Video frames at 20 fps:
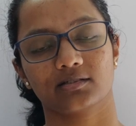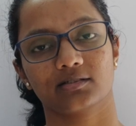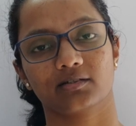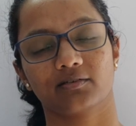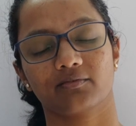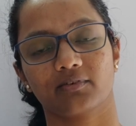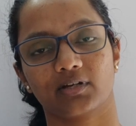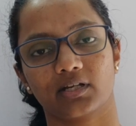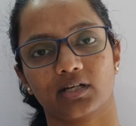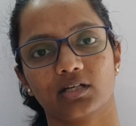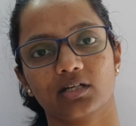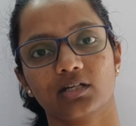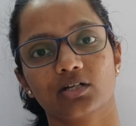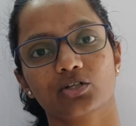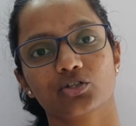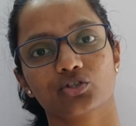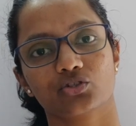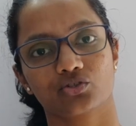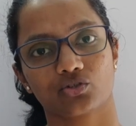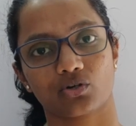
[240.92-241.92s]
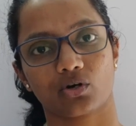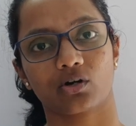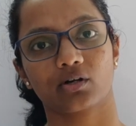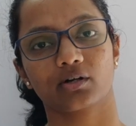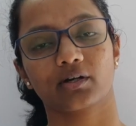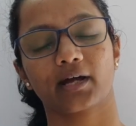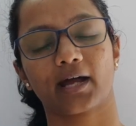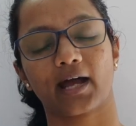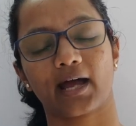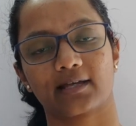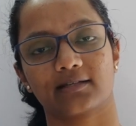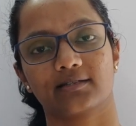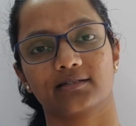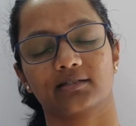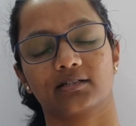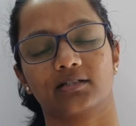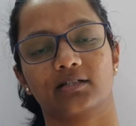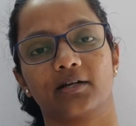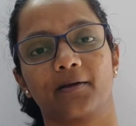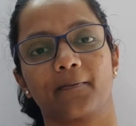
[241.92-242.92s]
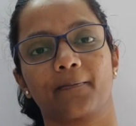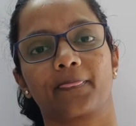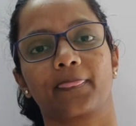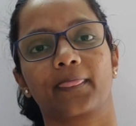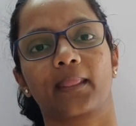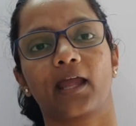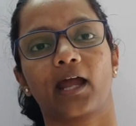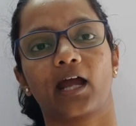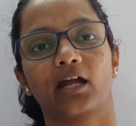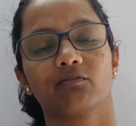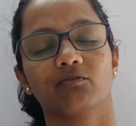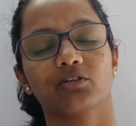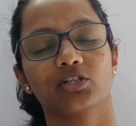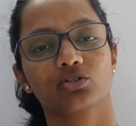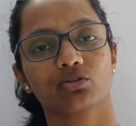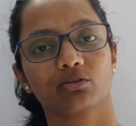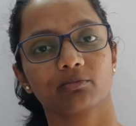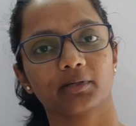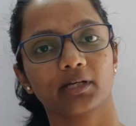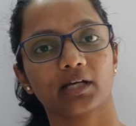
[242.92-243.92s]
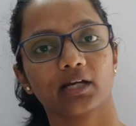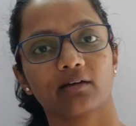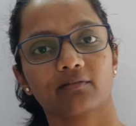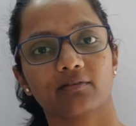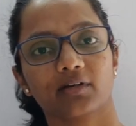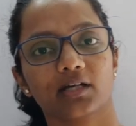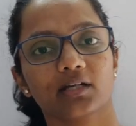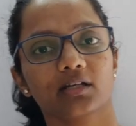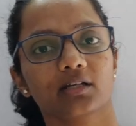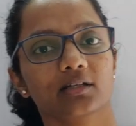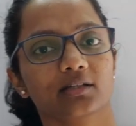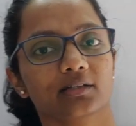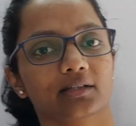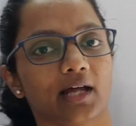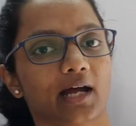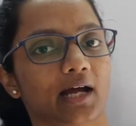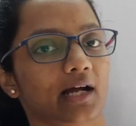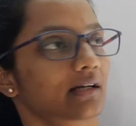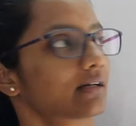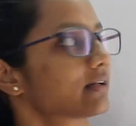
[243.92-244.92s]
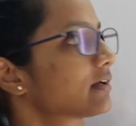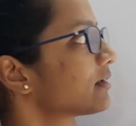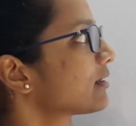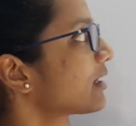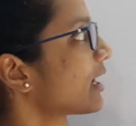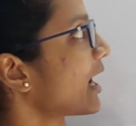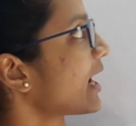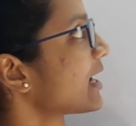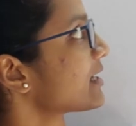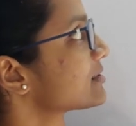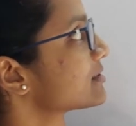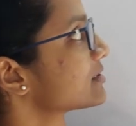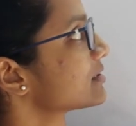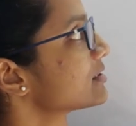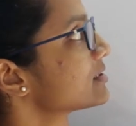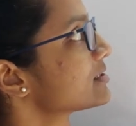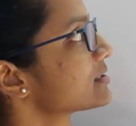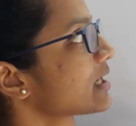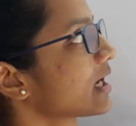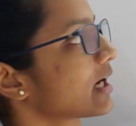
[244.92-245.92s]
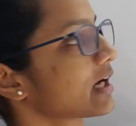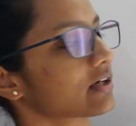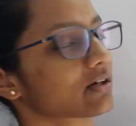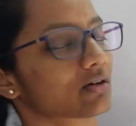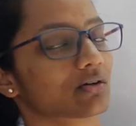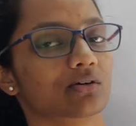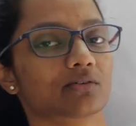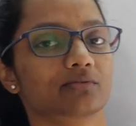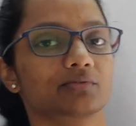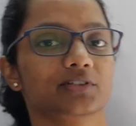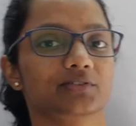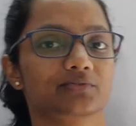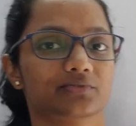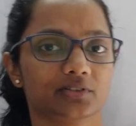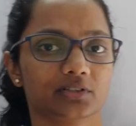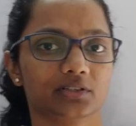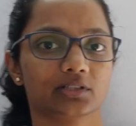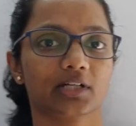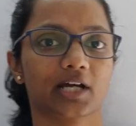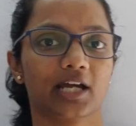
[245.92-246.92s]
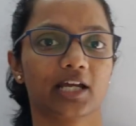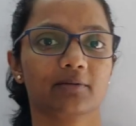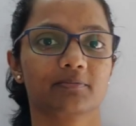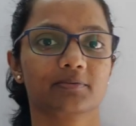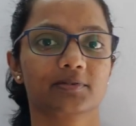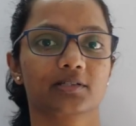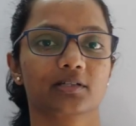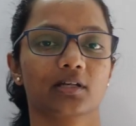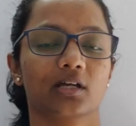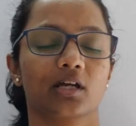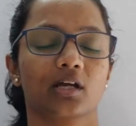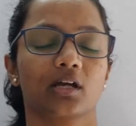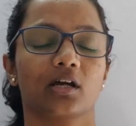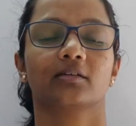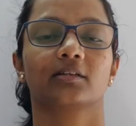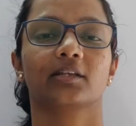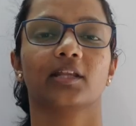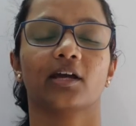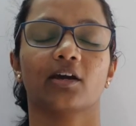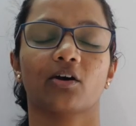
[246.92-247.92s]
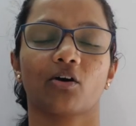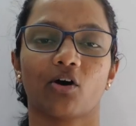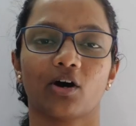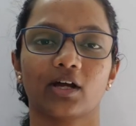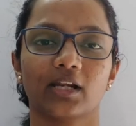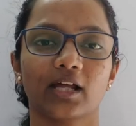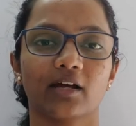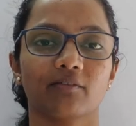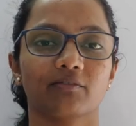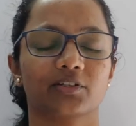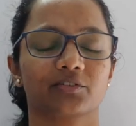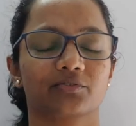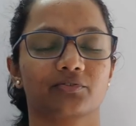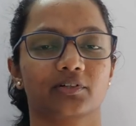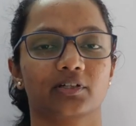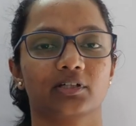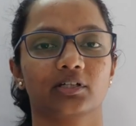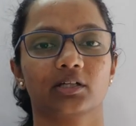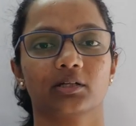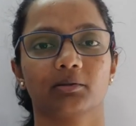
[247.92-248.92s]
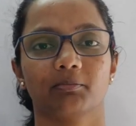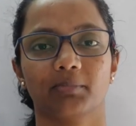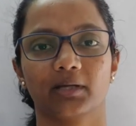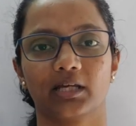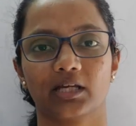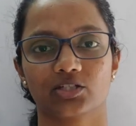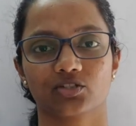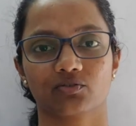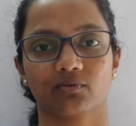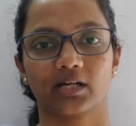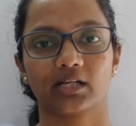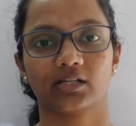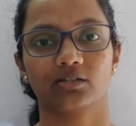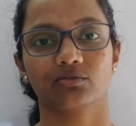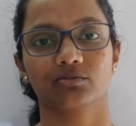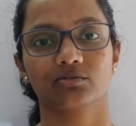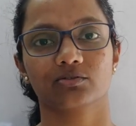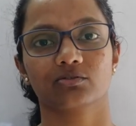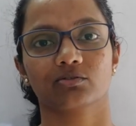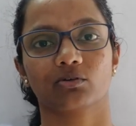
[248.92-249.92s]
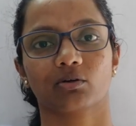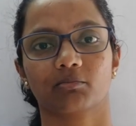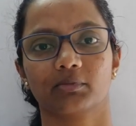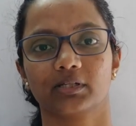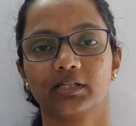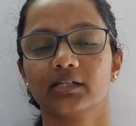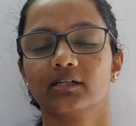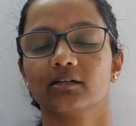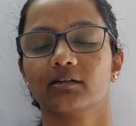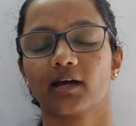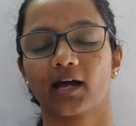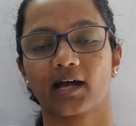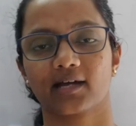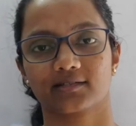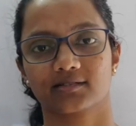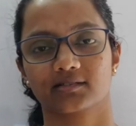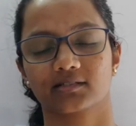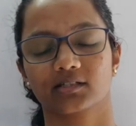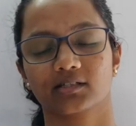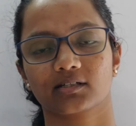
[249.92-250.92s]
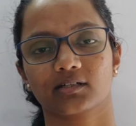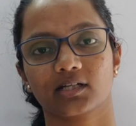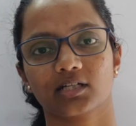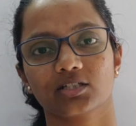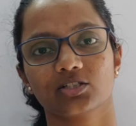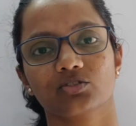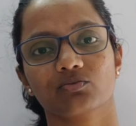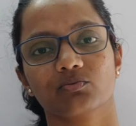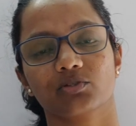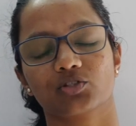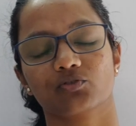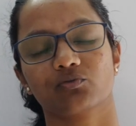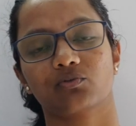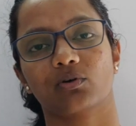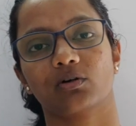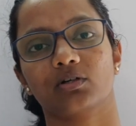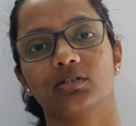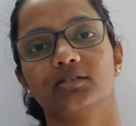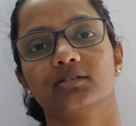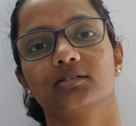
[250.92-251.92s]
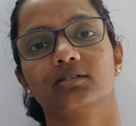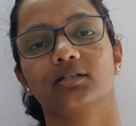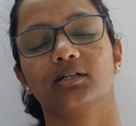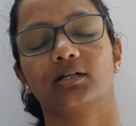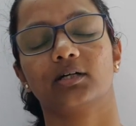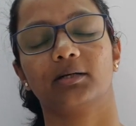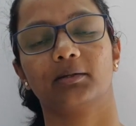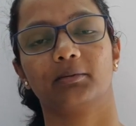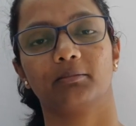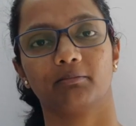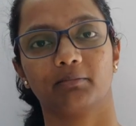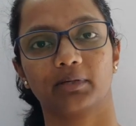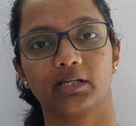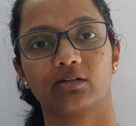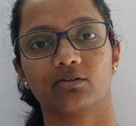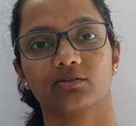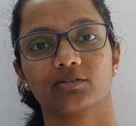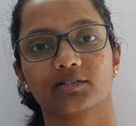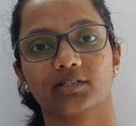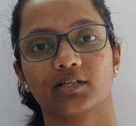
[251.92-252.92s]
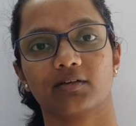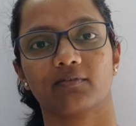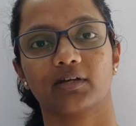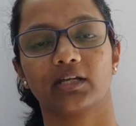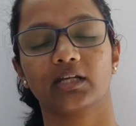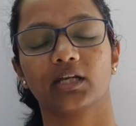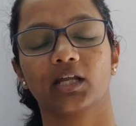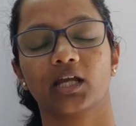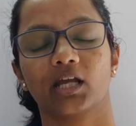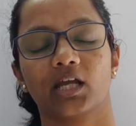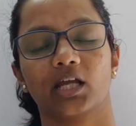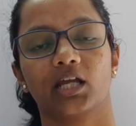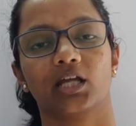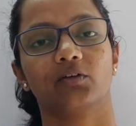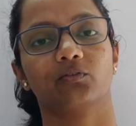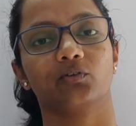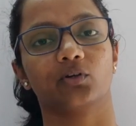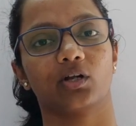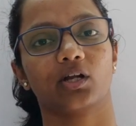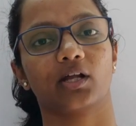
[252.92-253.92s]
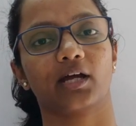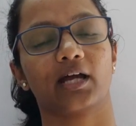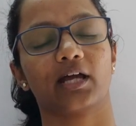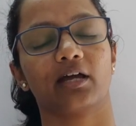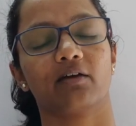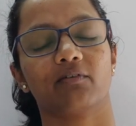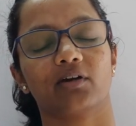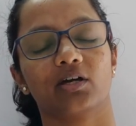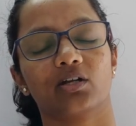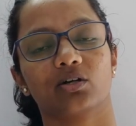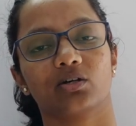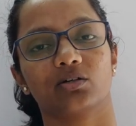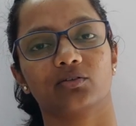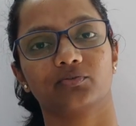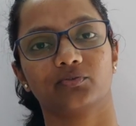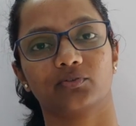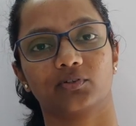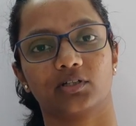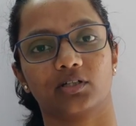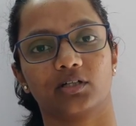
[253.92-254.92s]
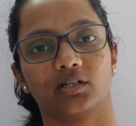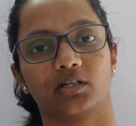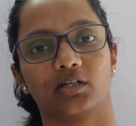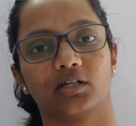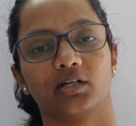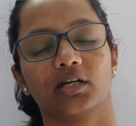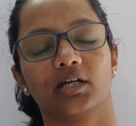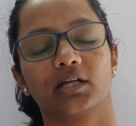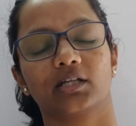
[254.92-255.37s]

is a very strong acid. And we should be aware that acids are of different types. They all have different pH values, normally acidic range, which falls below 7, if you all are aware of